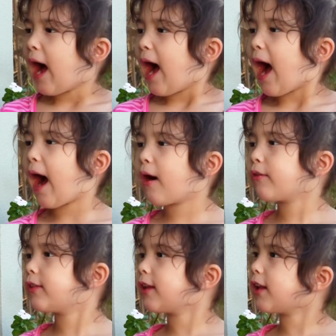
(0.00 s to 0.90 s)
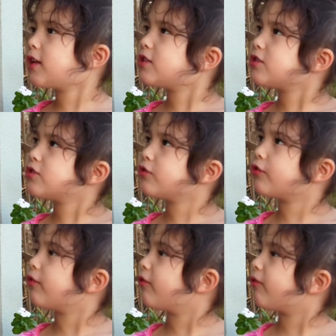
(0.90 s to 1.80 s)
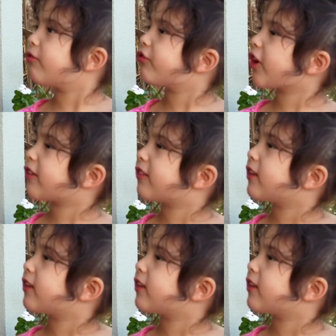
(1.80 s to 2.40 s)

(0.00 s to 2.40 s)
How did you fix